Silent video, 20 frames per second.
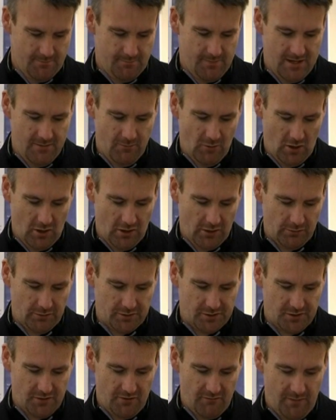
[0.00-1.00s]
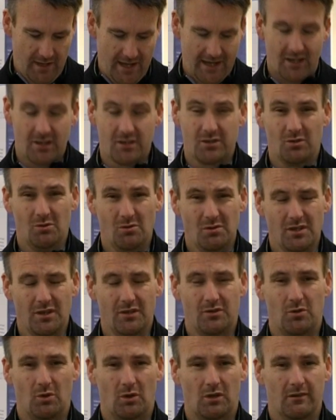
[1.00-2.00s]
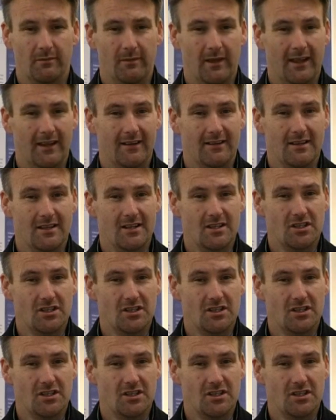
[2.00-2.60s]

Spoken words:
Meanwhile, the Reserve Bank has also talked about